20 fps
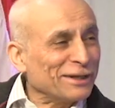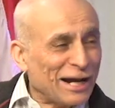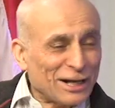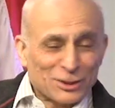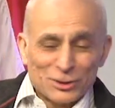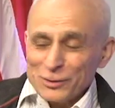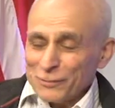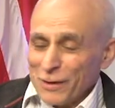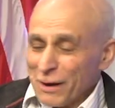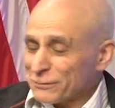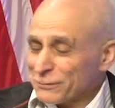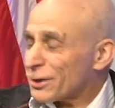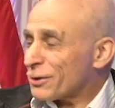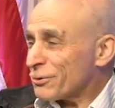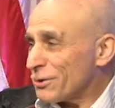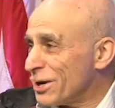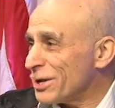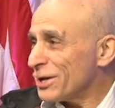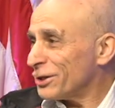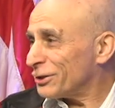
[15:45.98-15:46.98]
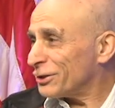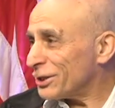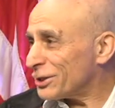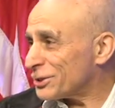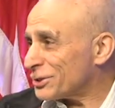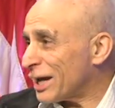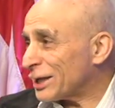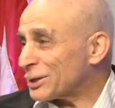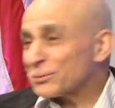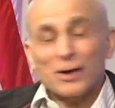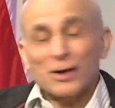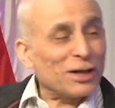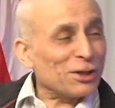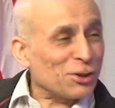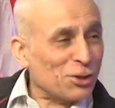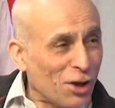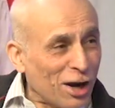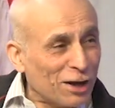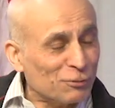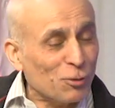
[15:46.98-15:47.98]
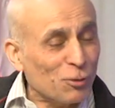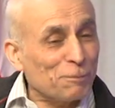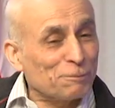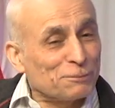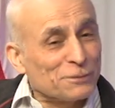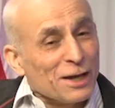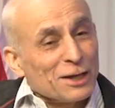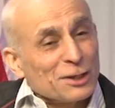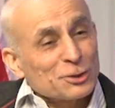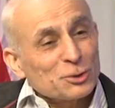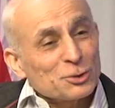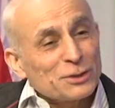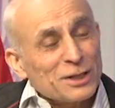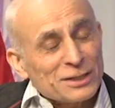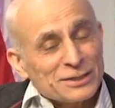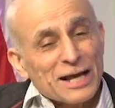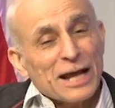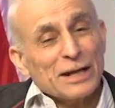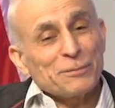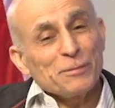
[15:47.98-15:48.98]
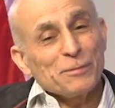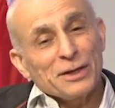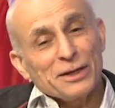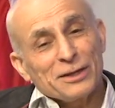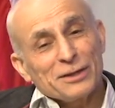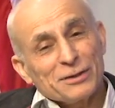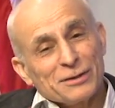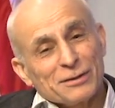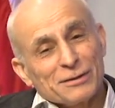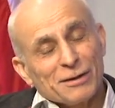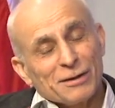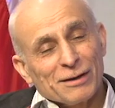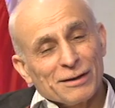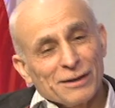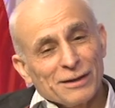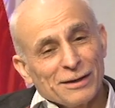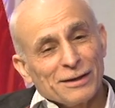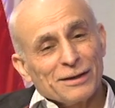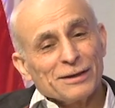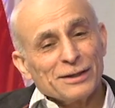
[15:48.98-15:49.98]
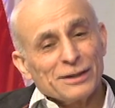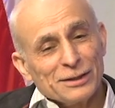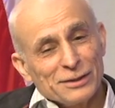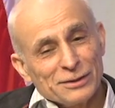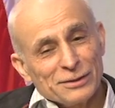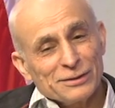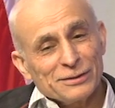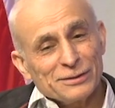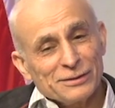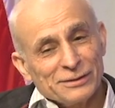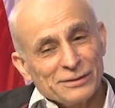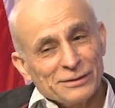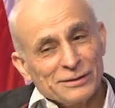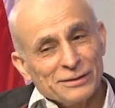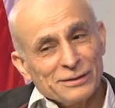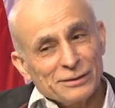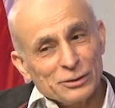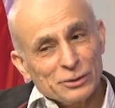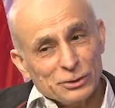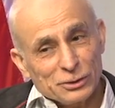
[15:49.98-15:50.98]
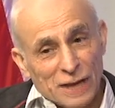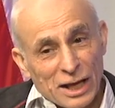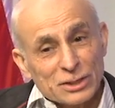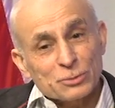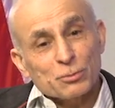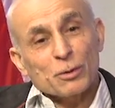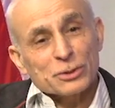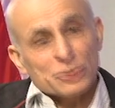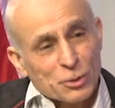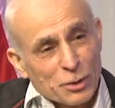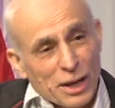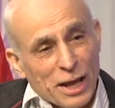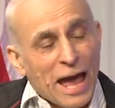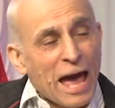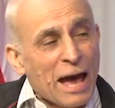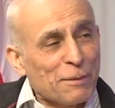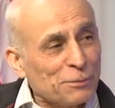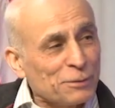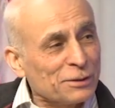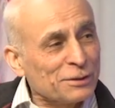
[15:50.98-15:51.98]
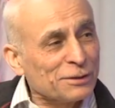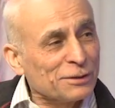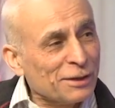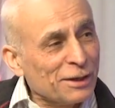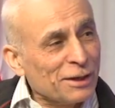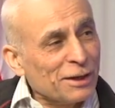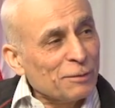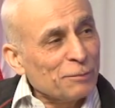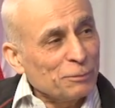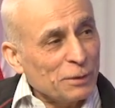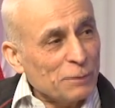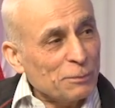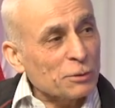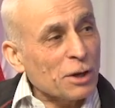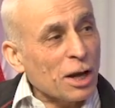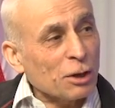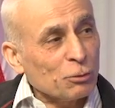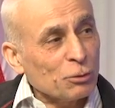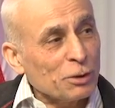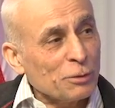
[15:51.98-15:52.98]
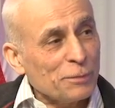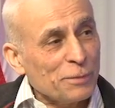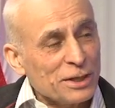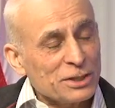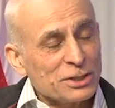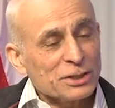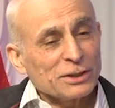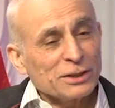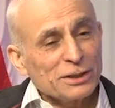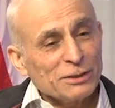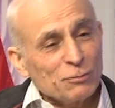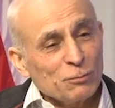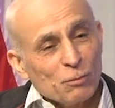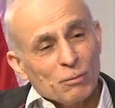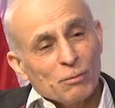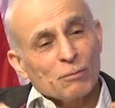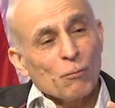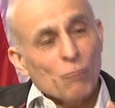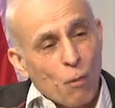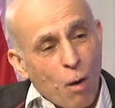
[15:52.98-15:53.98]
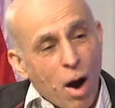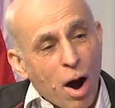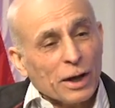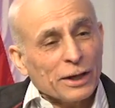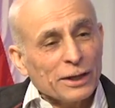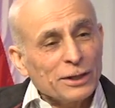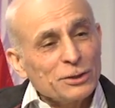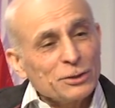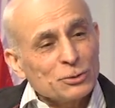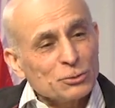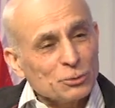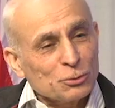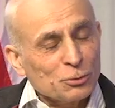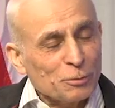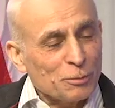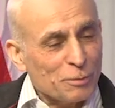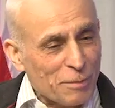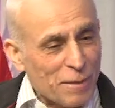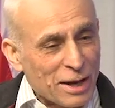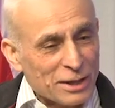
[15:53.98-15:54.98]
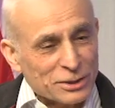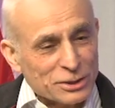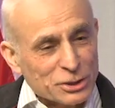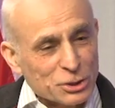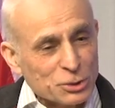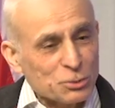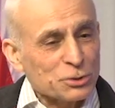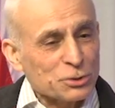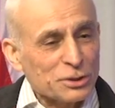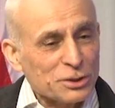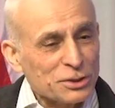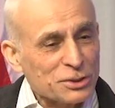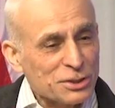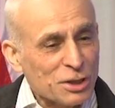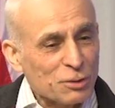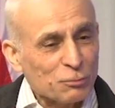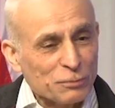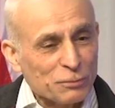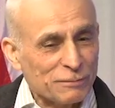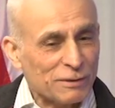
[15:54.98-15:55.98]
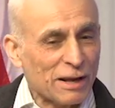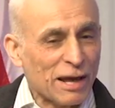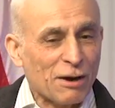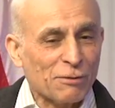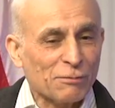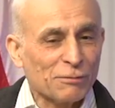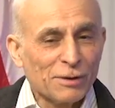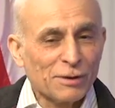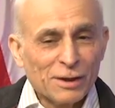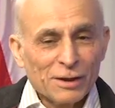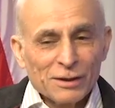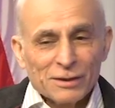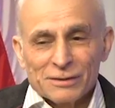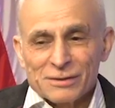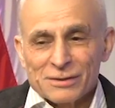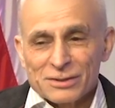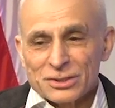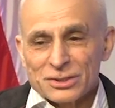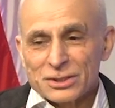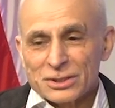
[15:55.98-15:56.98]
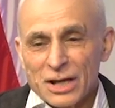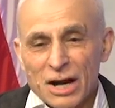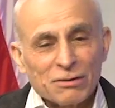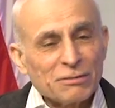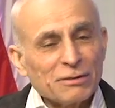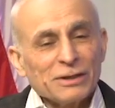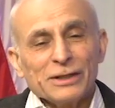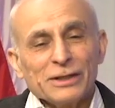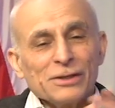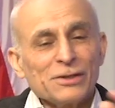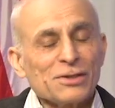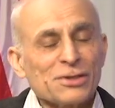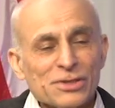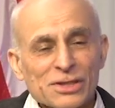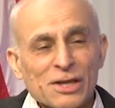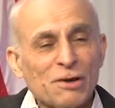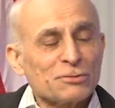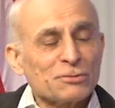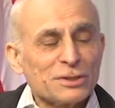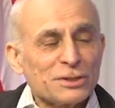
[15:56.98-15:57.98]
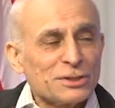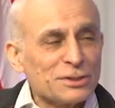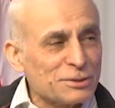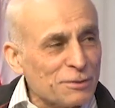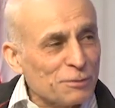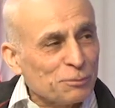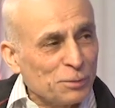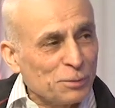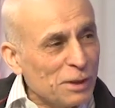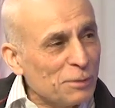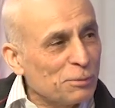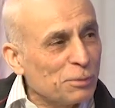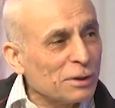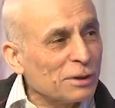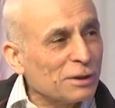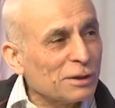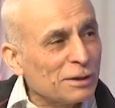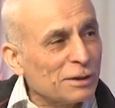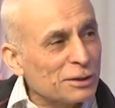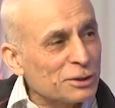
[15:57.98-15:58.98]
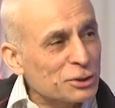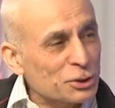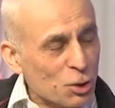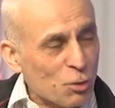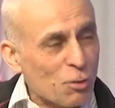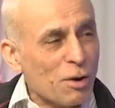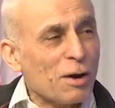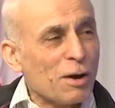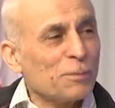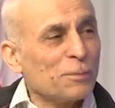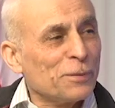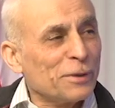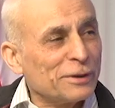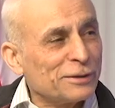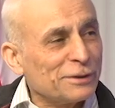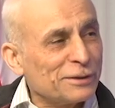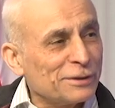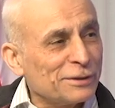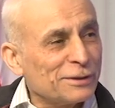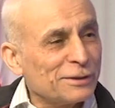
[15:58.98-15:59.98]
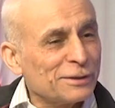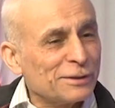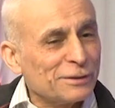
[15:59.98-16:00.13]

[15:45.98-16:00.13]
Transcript: actually. After reading this, that's what I thought. Well, so does that mean that's what is going to happen? People are going to basically walk into Massachusetts, and we will have suddenly thousands of people show up, and